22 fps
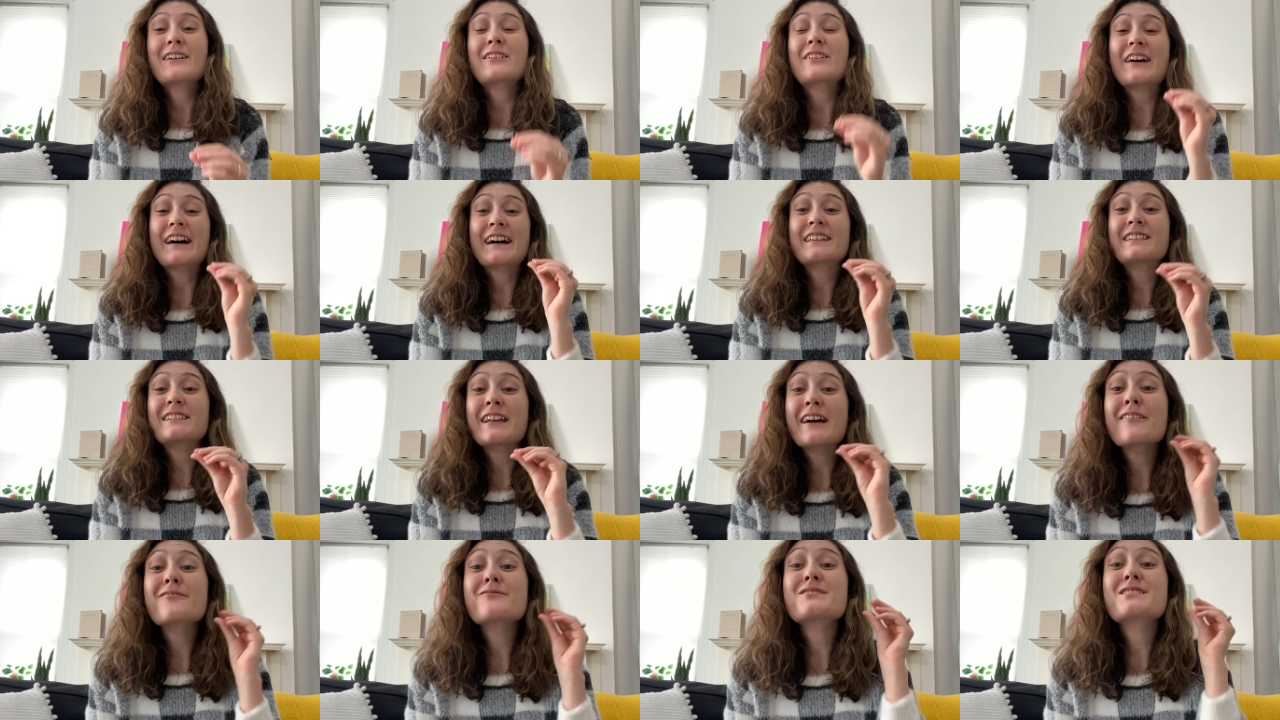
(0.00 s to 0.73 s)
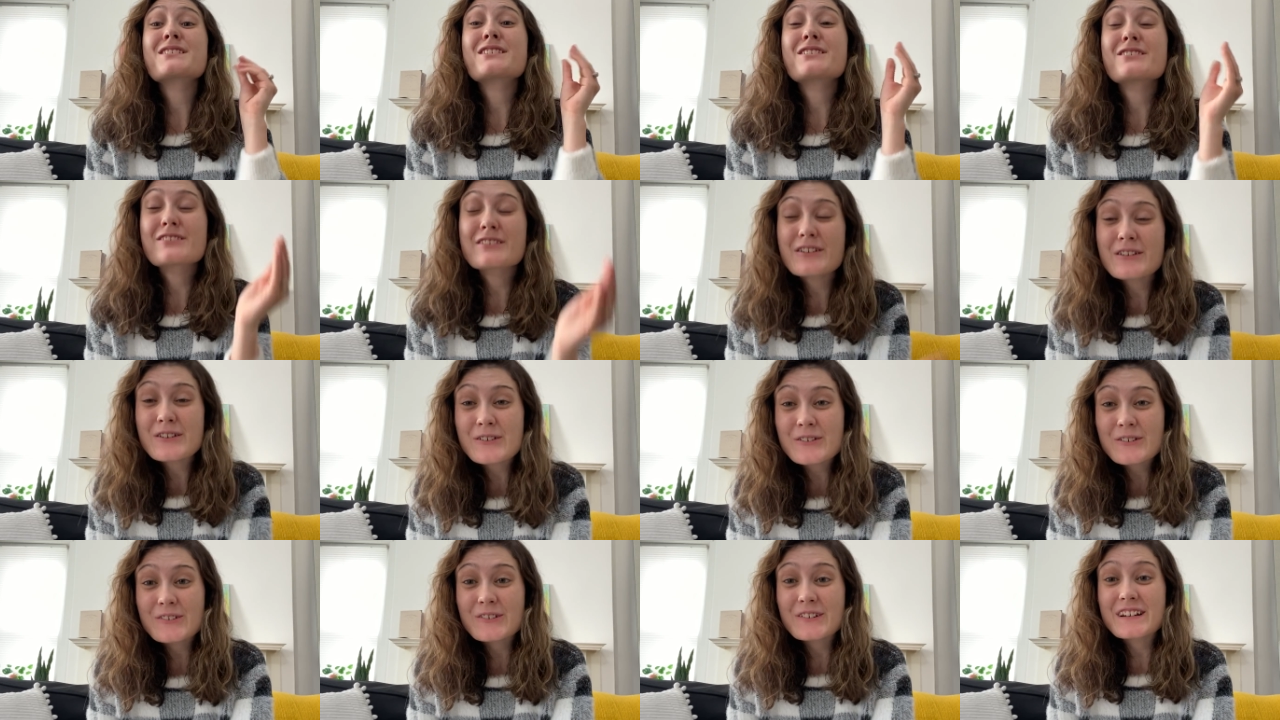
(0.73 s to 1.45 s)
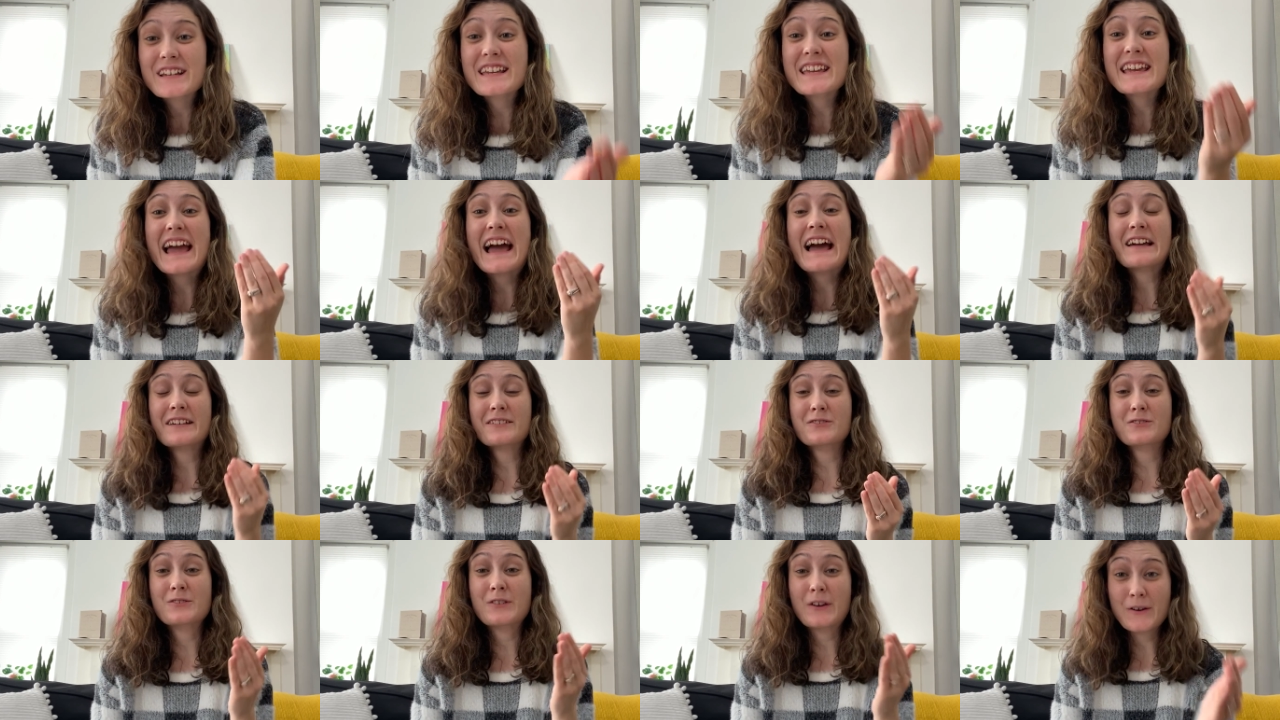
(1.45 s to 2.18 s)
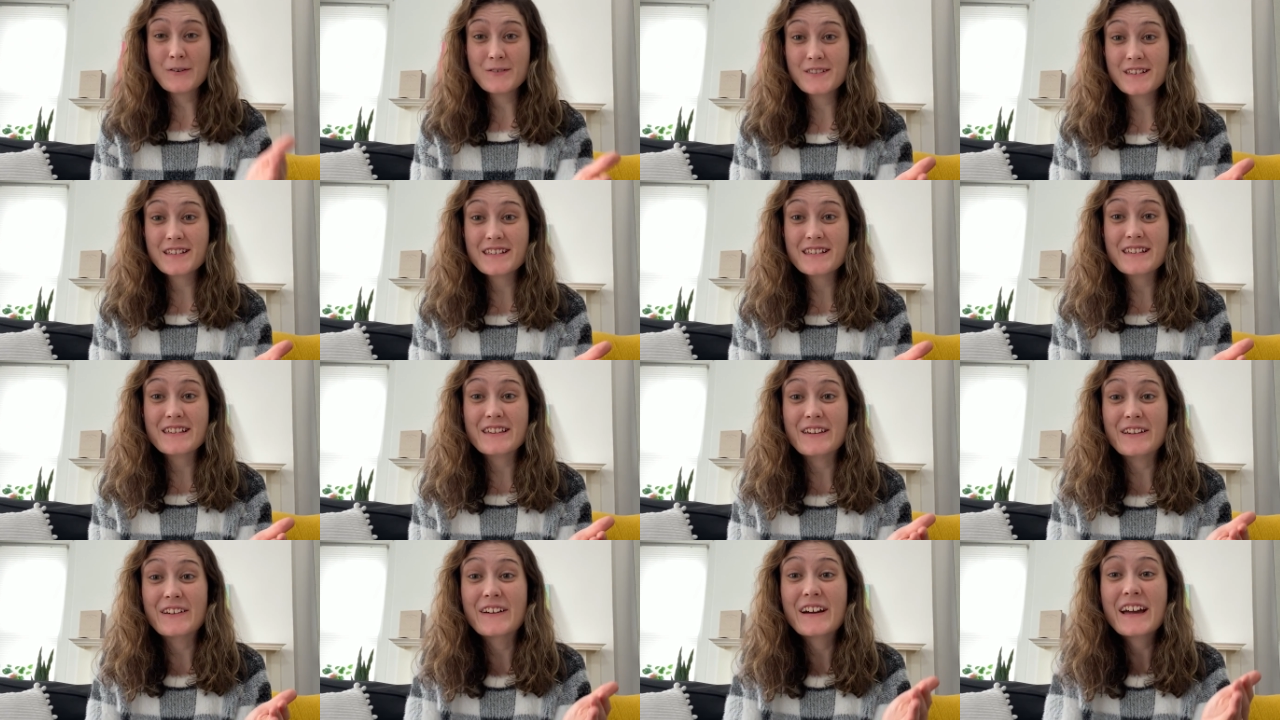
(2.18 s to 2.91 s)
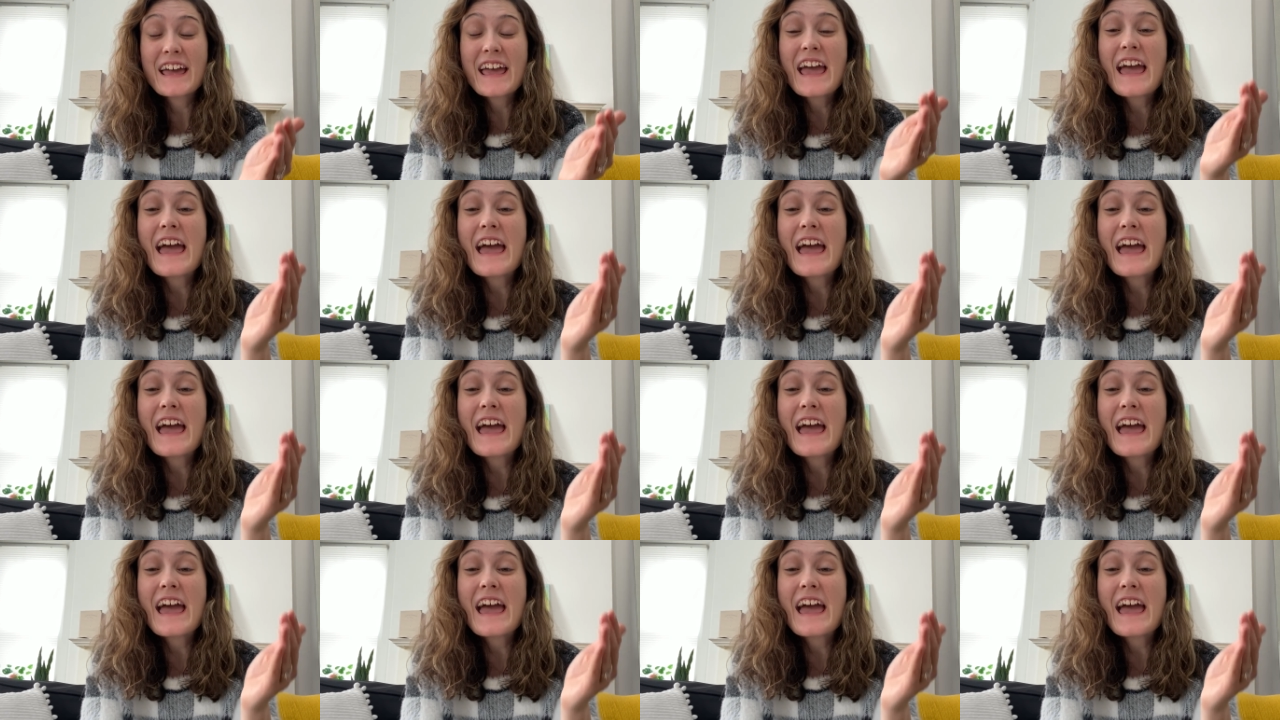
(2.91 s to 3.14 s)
God loves you, He has chosen you.